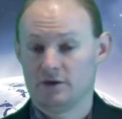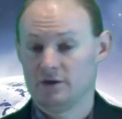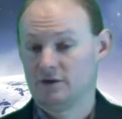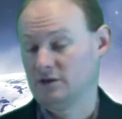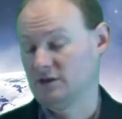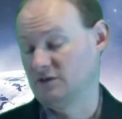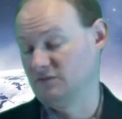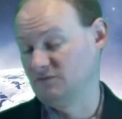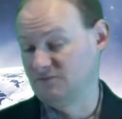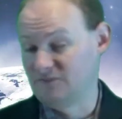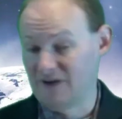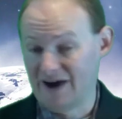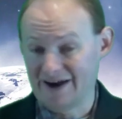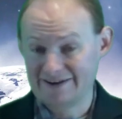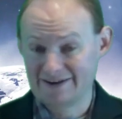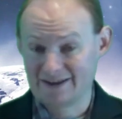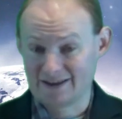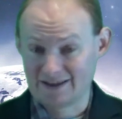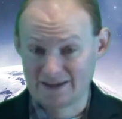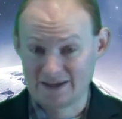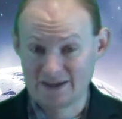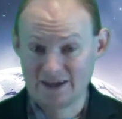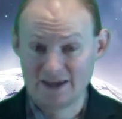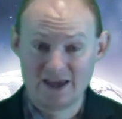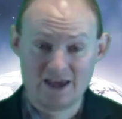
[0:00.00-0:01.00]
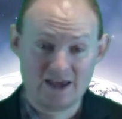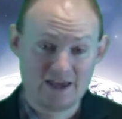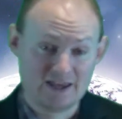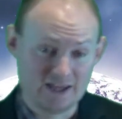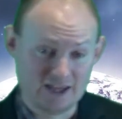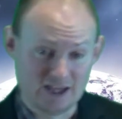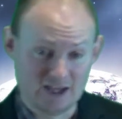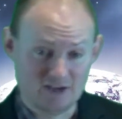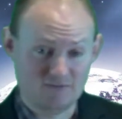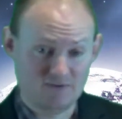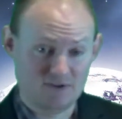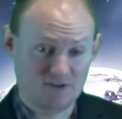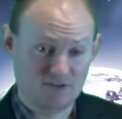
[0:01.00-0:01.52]
And finally,
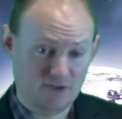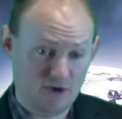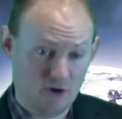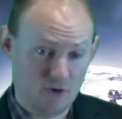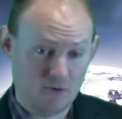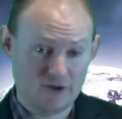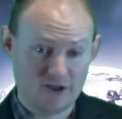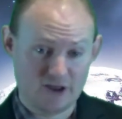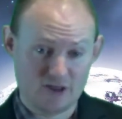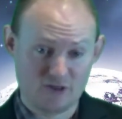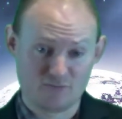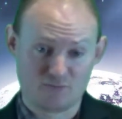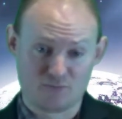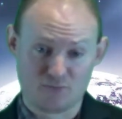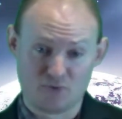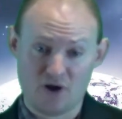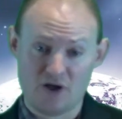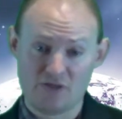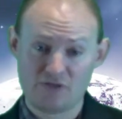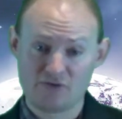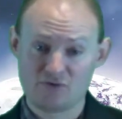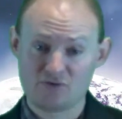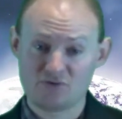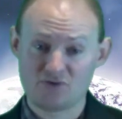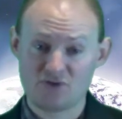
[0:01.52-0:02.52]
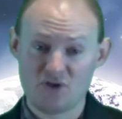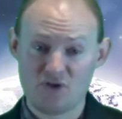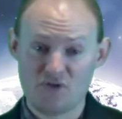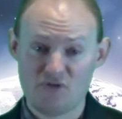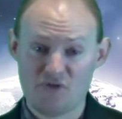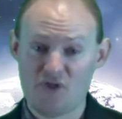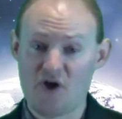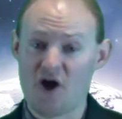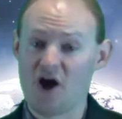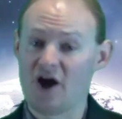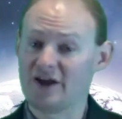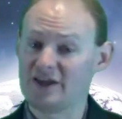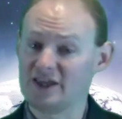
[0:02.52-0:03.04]
even though his brothers
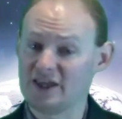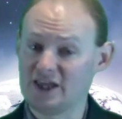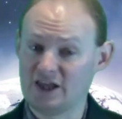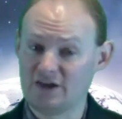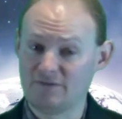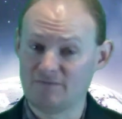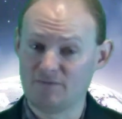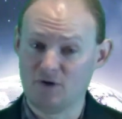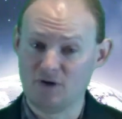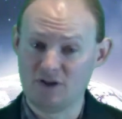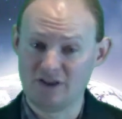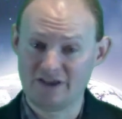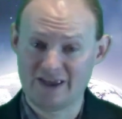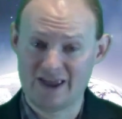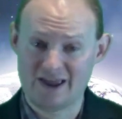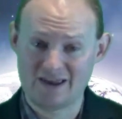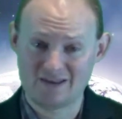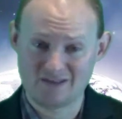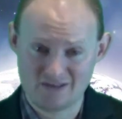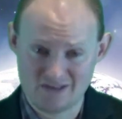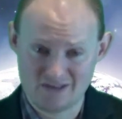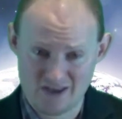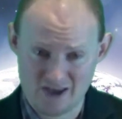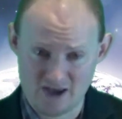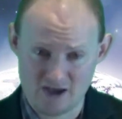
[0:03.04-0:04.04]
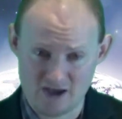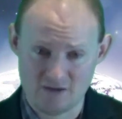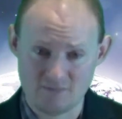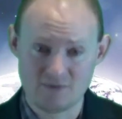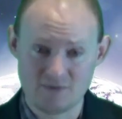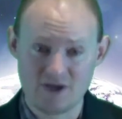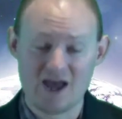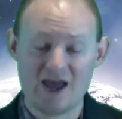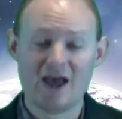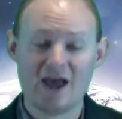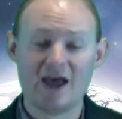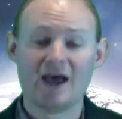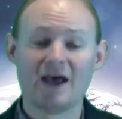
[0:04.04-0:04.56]
thought evil against him,
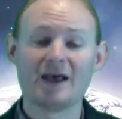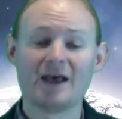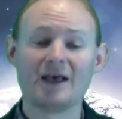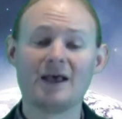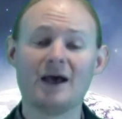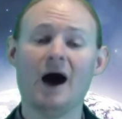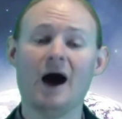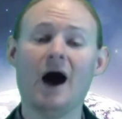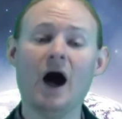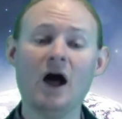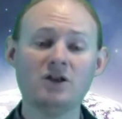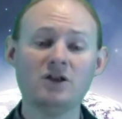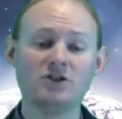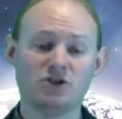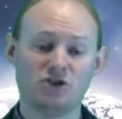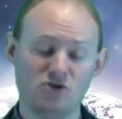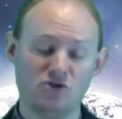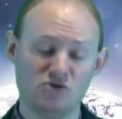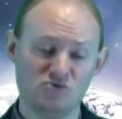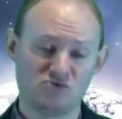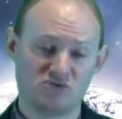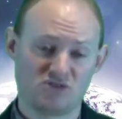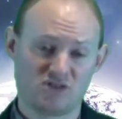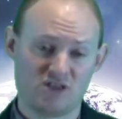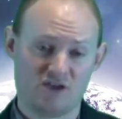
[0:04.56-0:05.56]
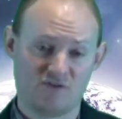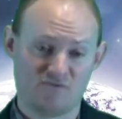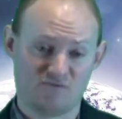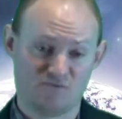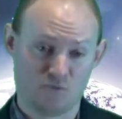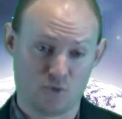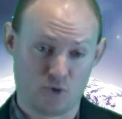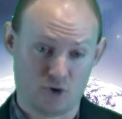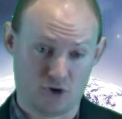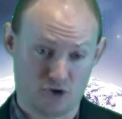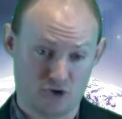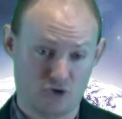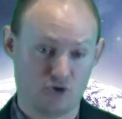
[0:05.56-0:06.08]
God used it
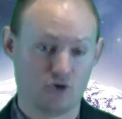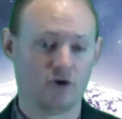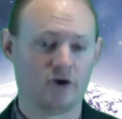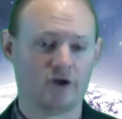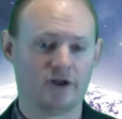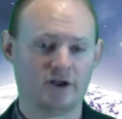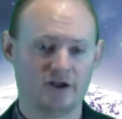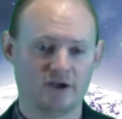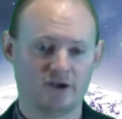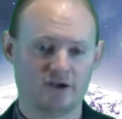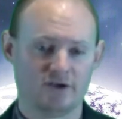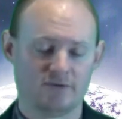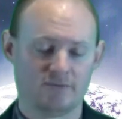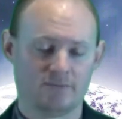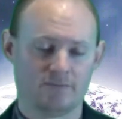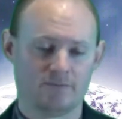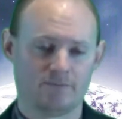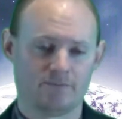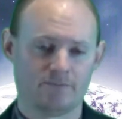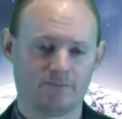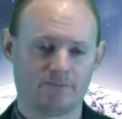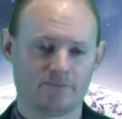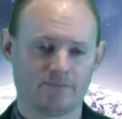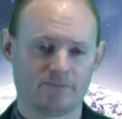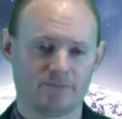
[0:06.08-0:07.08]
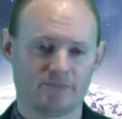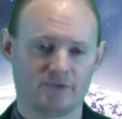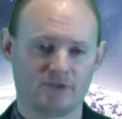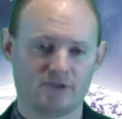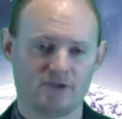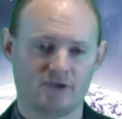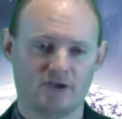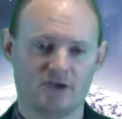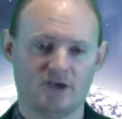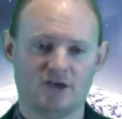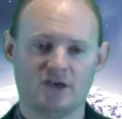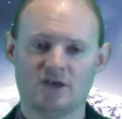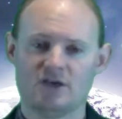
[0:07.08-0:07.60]
for good.
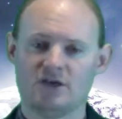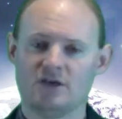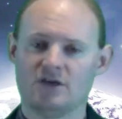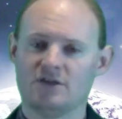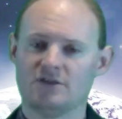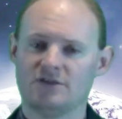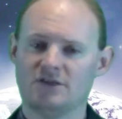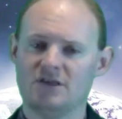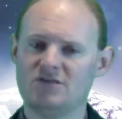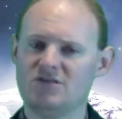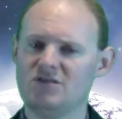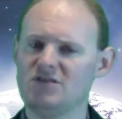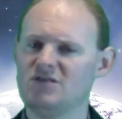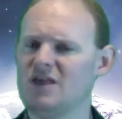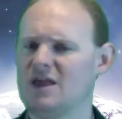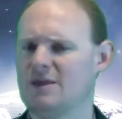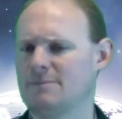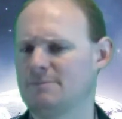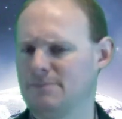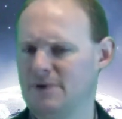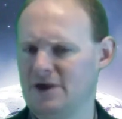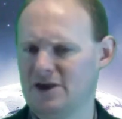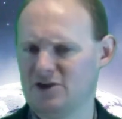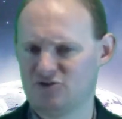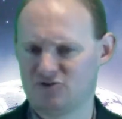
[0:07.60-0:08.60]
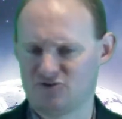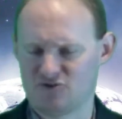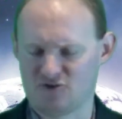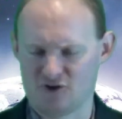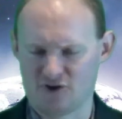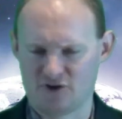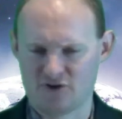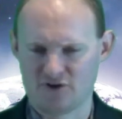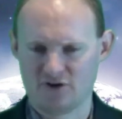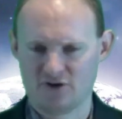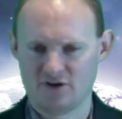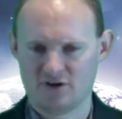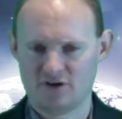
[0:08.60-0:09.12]
This is a
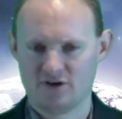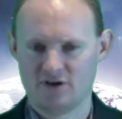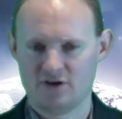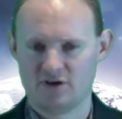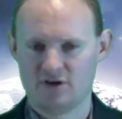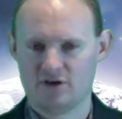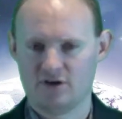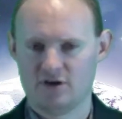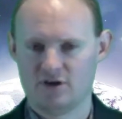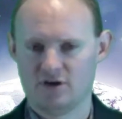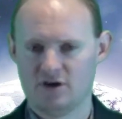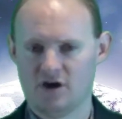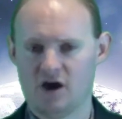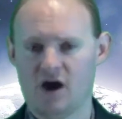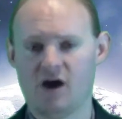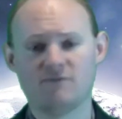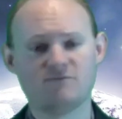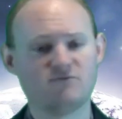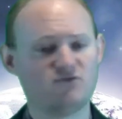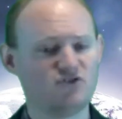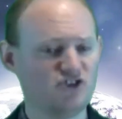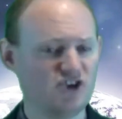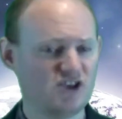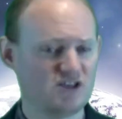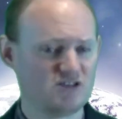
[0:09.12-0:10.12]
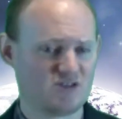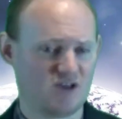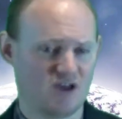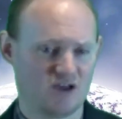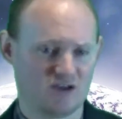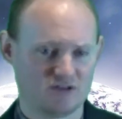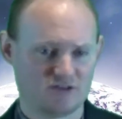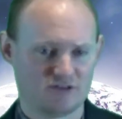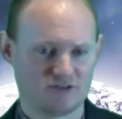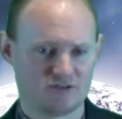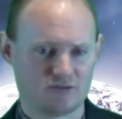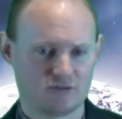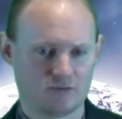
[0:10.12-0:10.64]
picture of
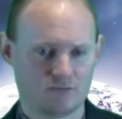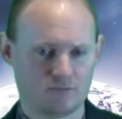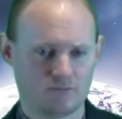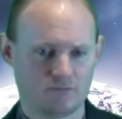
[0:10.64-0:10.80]
Jesus.